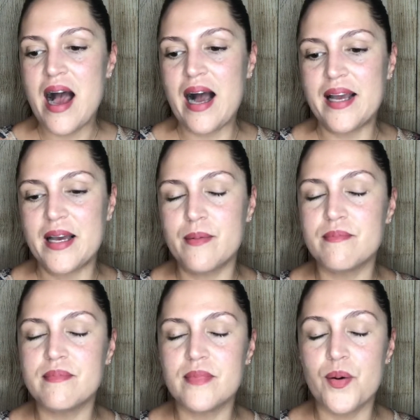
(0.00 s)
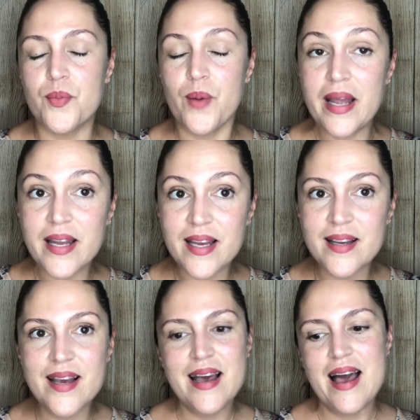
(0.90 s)
I am
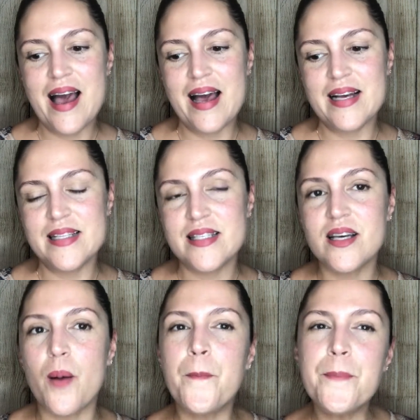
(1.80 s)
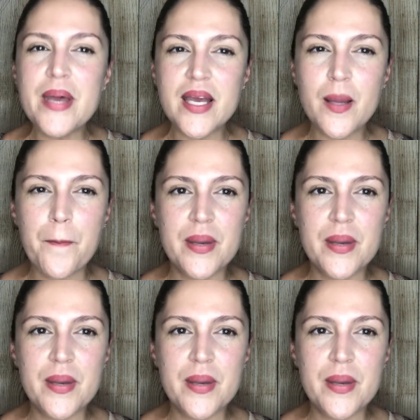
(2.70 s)
waiting and a big,